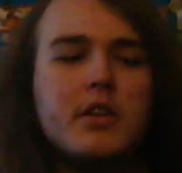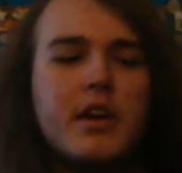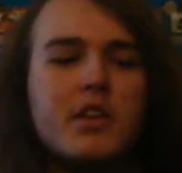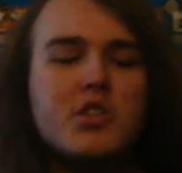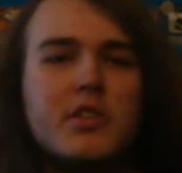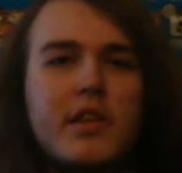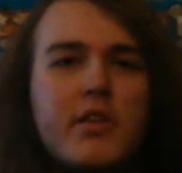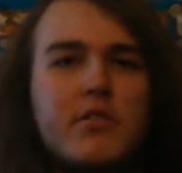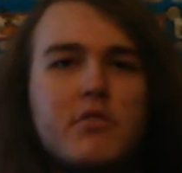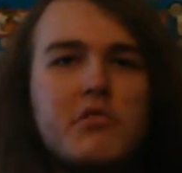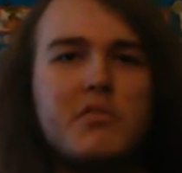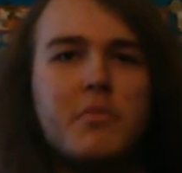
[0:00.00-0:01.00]
cages that are
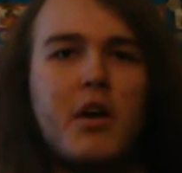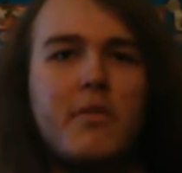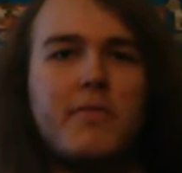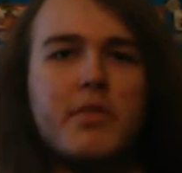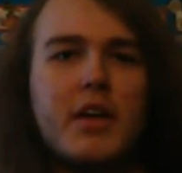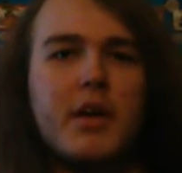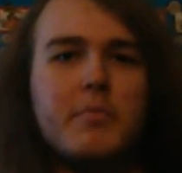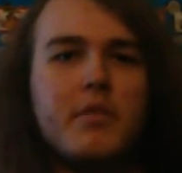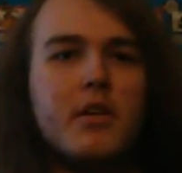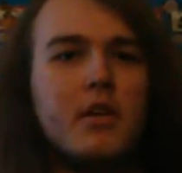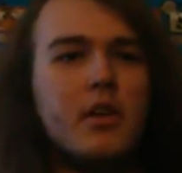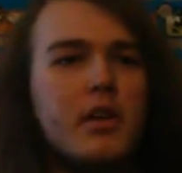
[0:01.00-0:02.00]
too small for them,
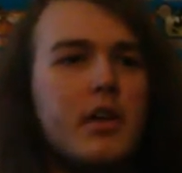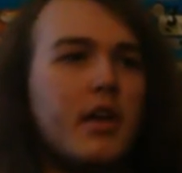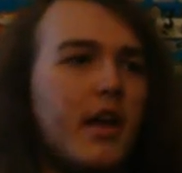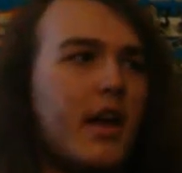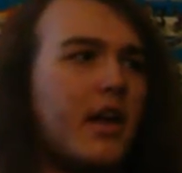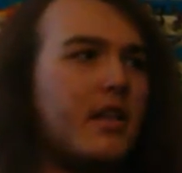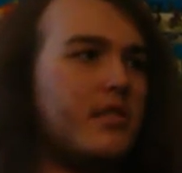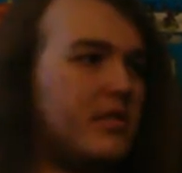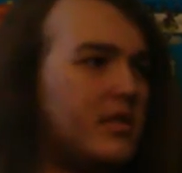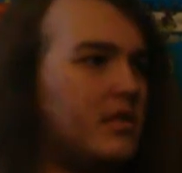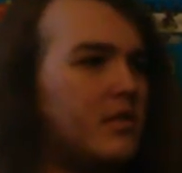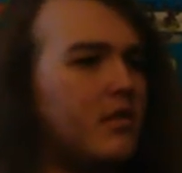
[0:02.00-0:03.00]

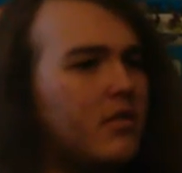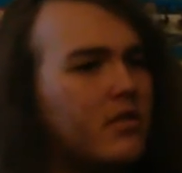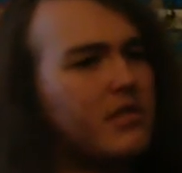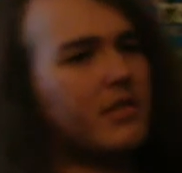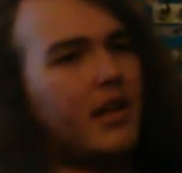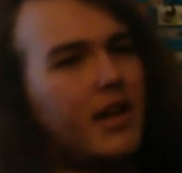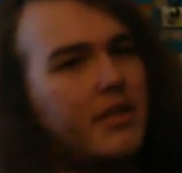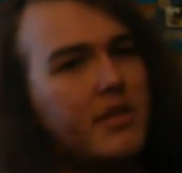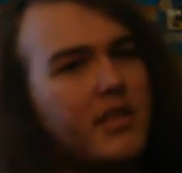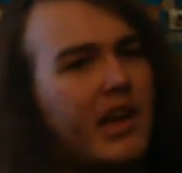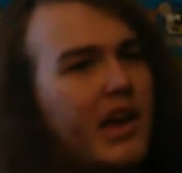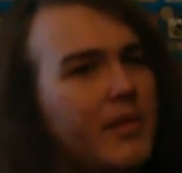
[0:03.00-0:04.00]
and looks a lot of the
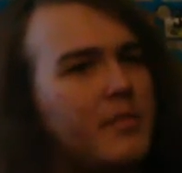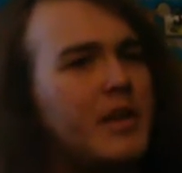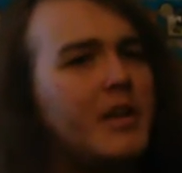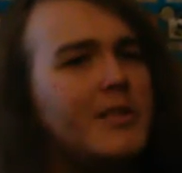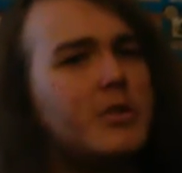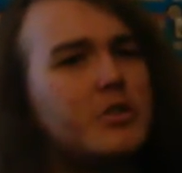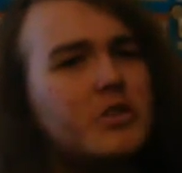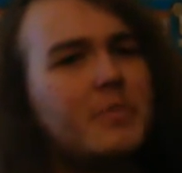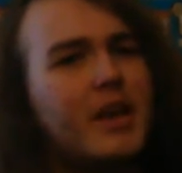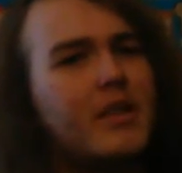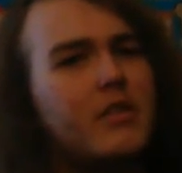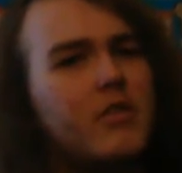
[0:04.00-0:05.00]
time, judging
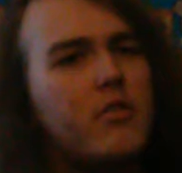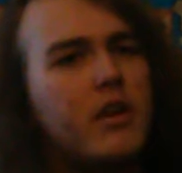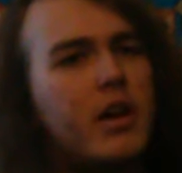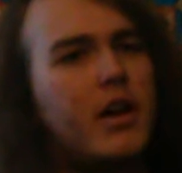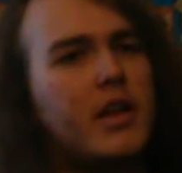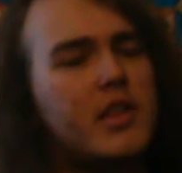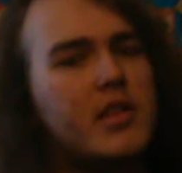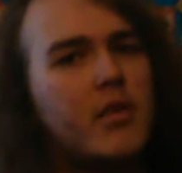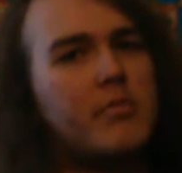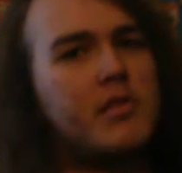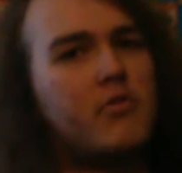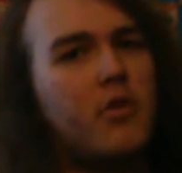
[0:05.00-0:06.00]
by their
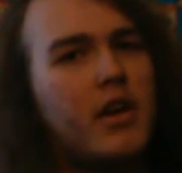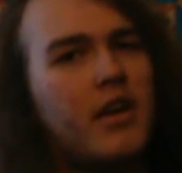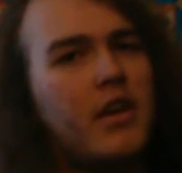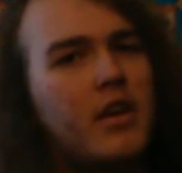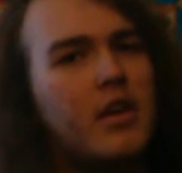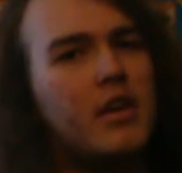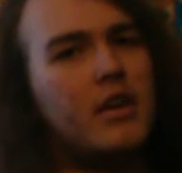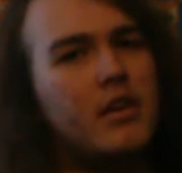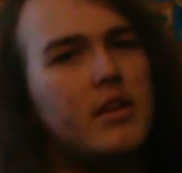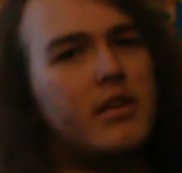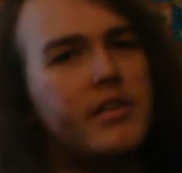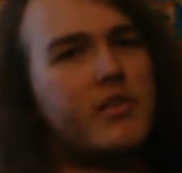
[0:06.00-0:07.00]
substrate,
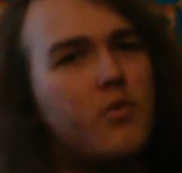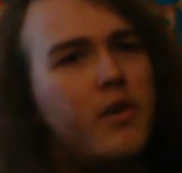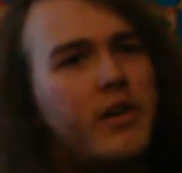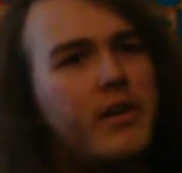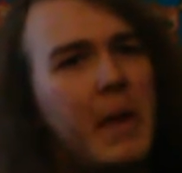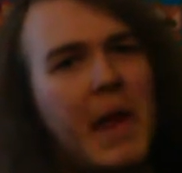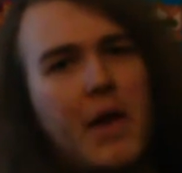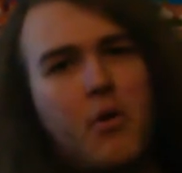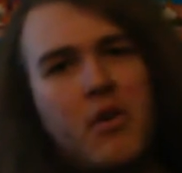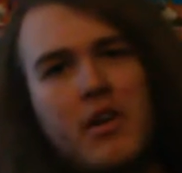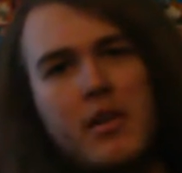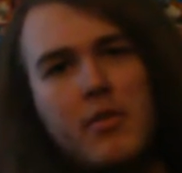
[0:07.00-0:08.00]
it's quite
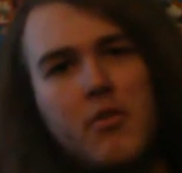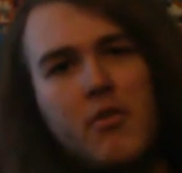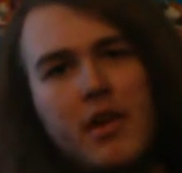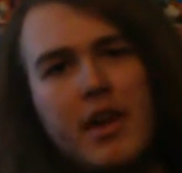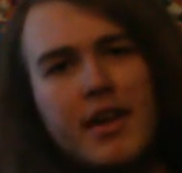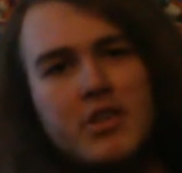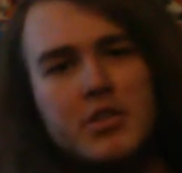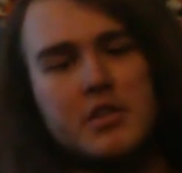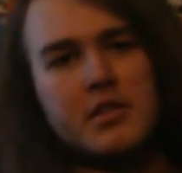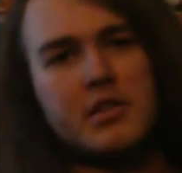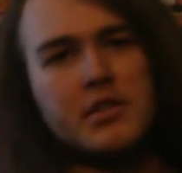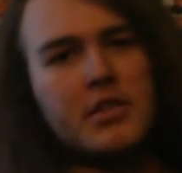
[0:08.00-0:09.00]
arid in their
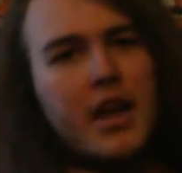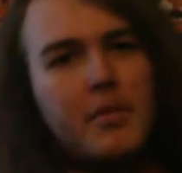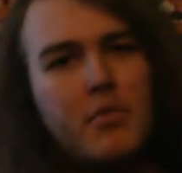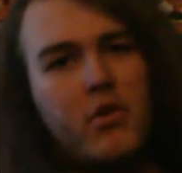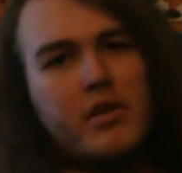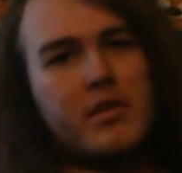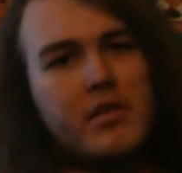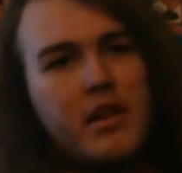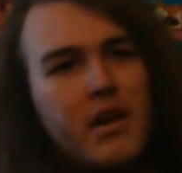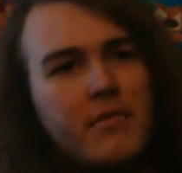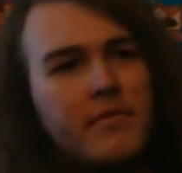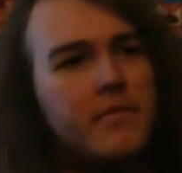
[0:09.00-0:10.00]
cages, not moist
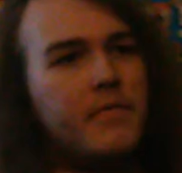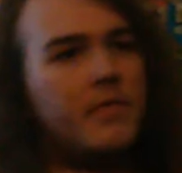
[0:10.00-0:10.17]
enough.